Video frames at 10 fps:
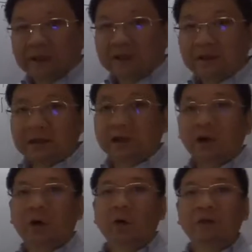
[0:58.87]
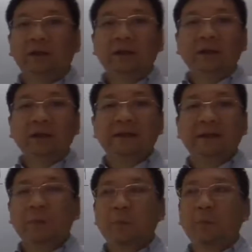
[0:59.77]
They're called
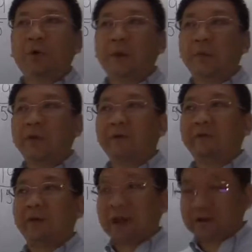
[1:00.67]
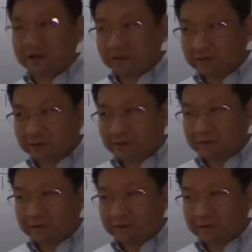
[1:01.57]
improper fractions.